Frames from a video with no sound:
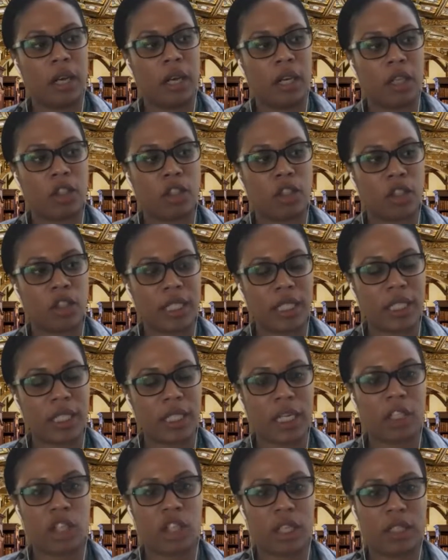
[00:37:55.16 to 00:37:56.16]

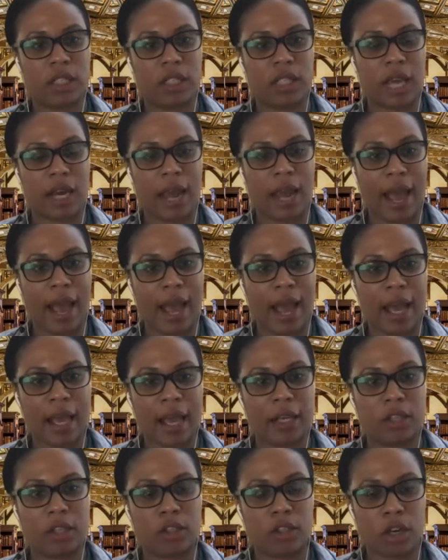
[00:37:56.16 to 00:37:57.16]
jurisdictions that
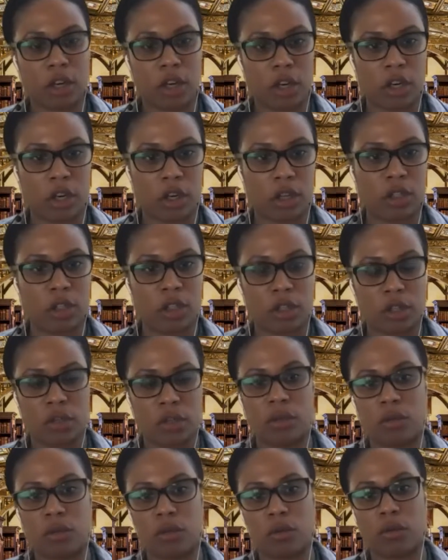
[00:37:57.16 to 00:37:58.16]
had turned
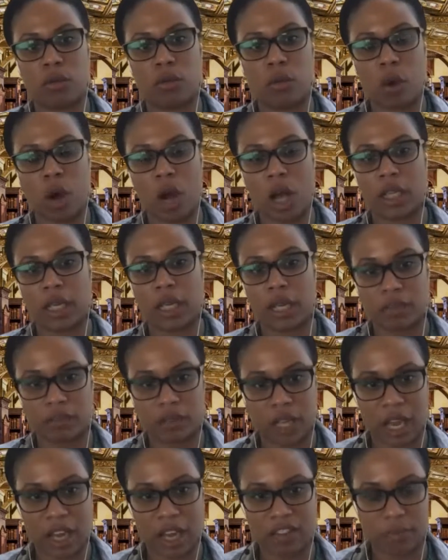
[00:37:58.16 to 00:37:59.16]
to quality of
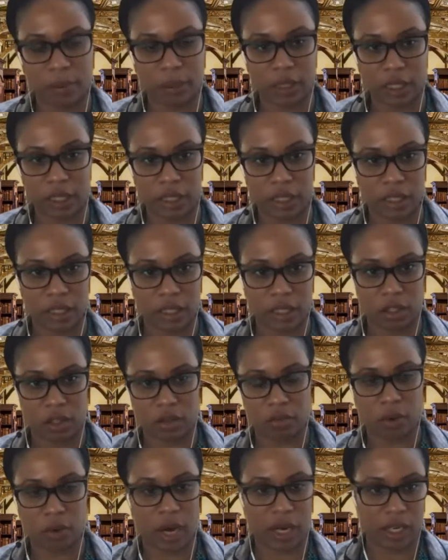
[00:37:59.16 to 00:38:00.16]
life policing to
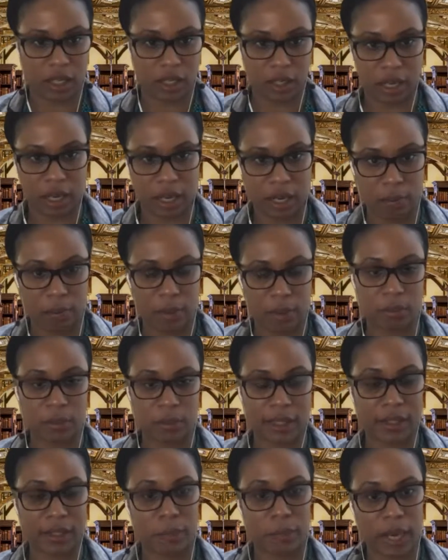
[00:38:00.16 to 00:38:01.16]
regulate
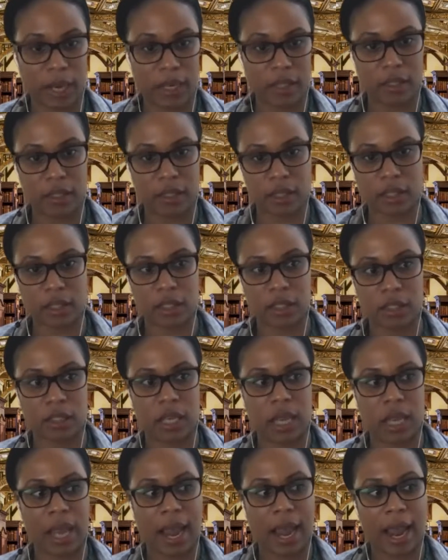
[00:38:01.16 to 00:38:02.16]
public spaces
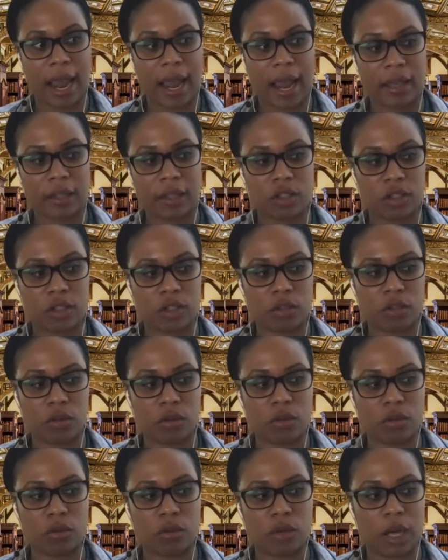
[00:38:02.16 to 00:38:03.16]
and
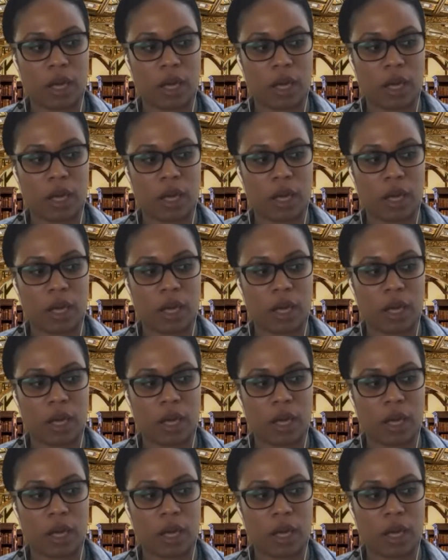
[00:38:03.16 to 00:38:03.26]
to